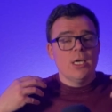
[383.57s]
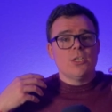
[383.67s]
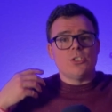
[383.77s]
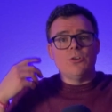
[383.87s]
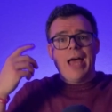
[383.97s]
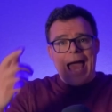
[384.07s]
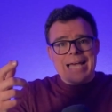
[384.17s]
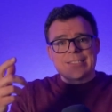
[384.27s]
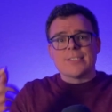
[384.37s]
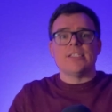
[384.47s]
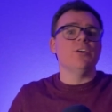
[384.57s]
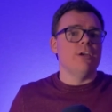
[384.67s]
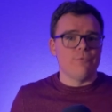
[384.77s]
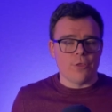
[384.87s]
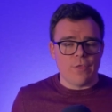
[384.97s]
to ask Siri
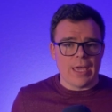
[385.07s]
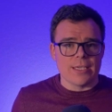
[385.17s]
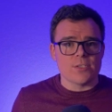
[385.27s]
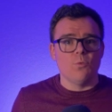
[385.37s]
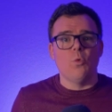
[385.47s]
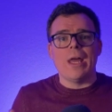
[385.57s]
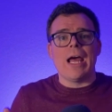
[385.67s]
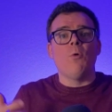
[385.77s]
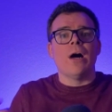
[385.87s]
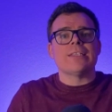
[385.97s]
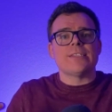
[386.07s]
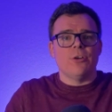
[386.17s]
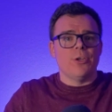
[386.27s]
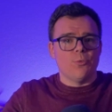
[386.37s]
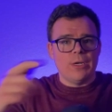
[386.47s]
for things when I want
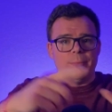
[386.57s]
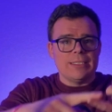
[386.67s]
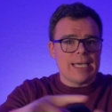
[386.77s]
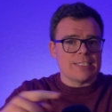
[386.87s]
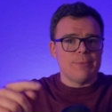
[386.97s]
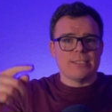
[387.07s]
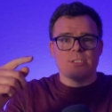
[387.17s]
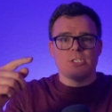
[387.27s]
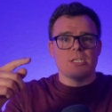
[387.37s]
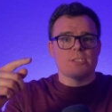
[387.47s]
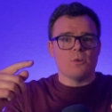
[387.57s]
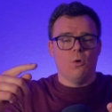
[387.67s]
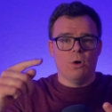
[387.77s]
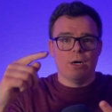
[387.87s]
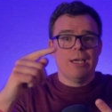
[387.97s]
Siri to read me text messages
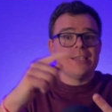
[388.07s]
or